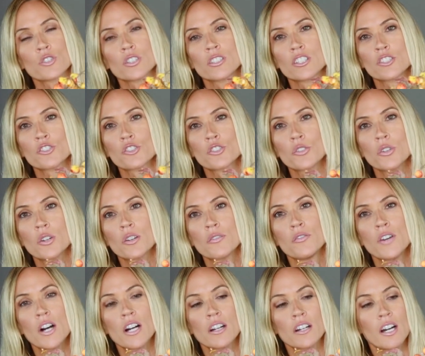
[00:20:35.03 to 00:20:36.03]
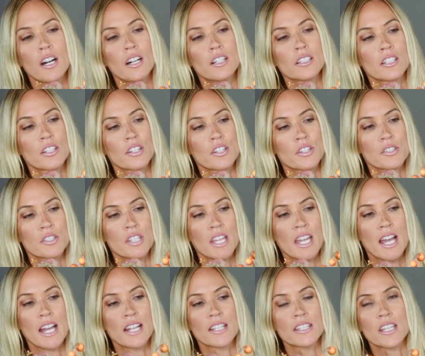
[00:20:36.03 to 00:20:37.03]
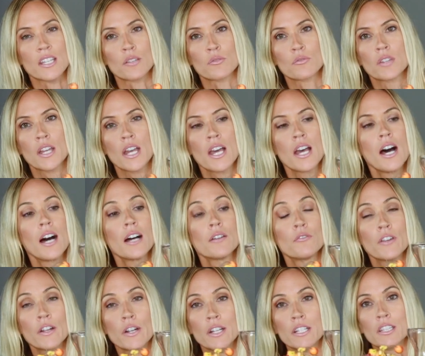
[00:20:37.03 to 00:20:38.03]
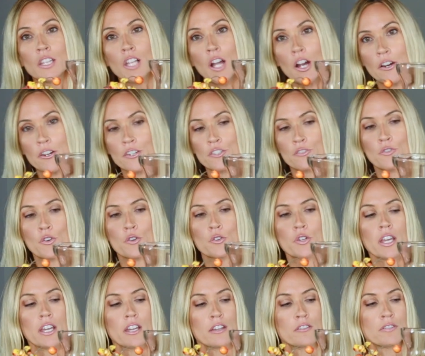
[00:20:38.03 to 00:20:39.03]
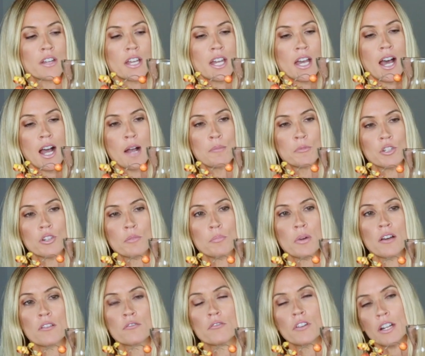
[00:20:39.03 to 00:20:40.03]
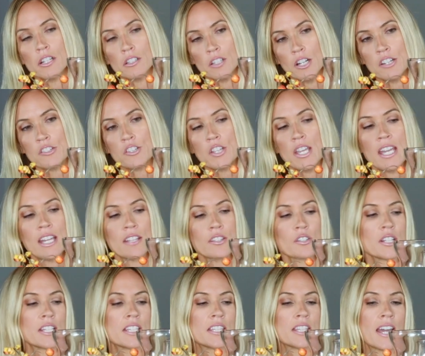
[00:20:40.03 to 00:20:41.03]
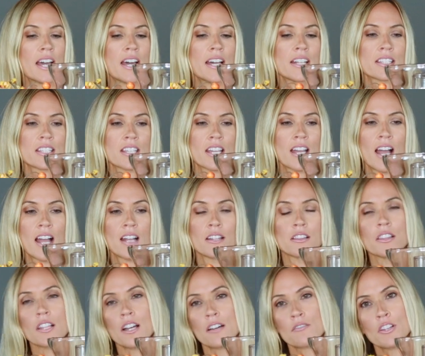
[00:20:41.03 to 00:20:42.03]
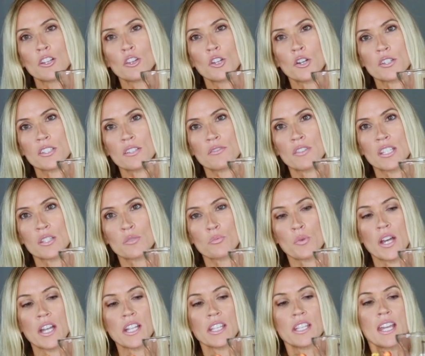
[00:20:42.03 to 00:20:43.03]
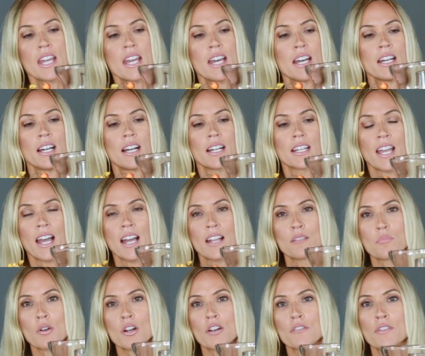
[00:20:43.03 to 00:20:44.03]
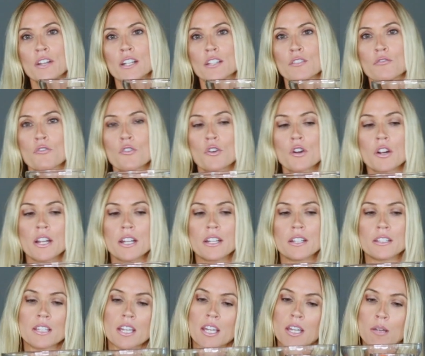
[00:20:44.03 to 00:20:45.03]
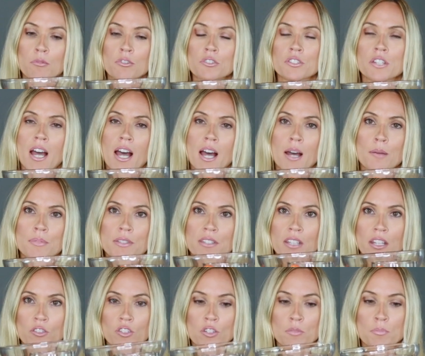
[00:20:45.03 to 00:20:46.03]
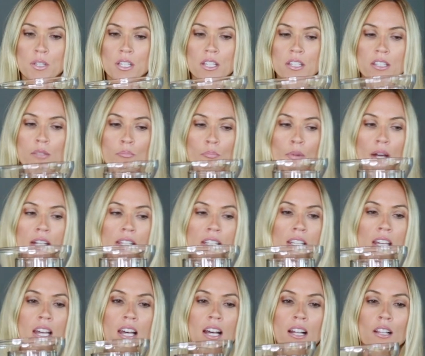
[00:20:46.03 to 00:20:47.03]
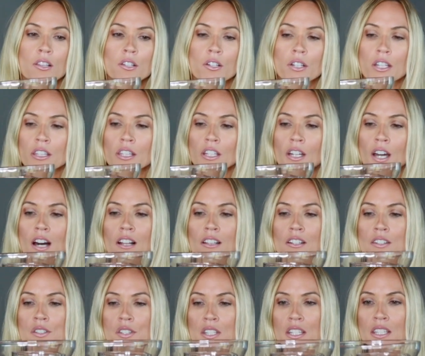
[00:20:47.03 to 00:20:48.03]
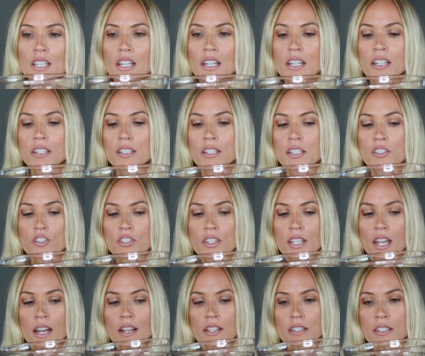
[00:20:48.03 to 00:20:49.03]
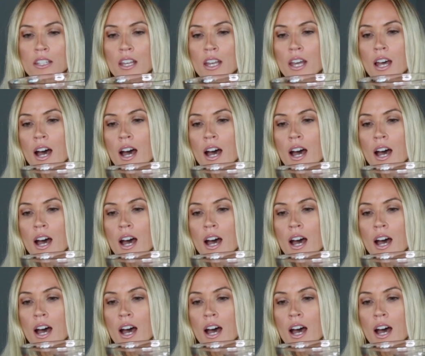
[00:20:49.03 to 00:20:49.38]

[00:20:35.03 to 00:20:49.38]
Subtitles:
traditional fall colors and a very large votive. You could put a very large candle in that. I love the looks of this one. Again, perfect for a tabletop centerpiece, but look at the colors in this. It just has